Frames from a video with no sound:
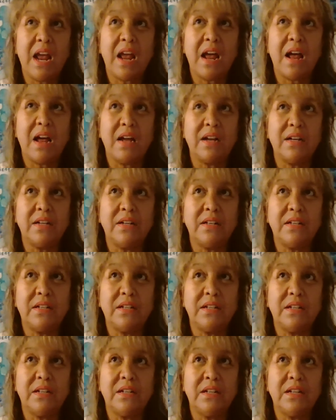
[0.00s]
and
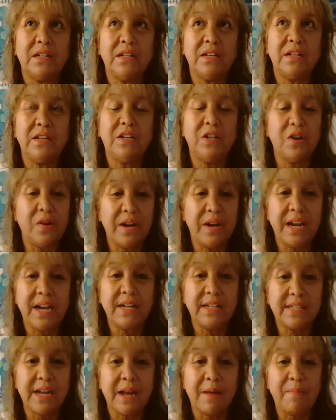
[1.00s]
your
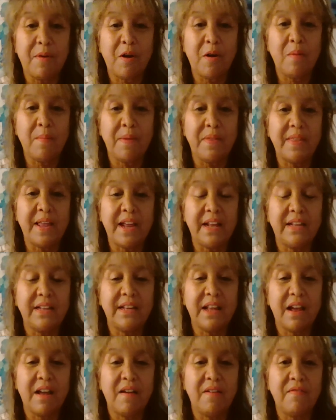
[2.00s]
kids come home and they
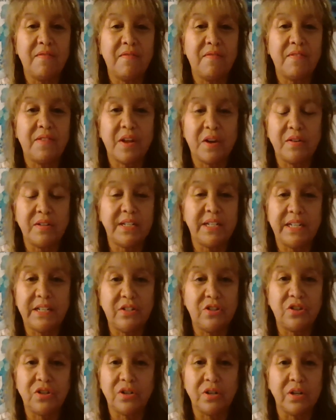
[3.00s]
love their
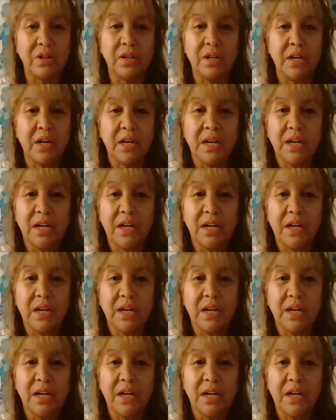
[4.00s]
teacher,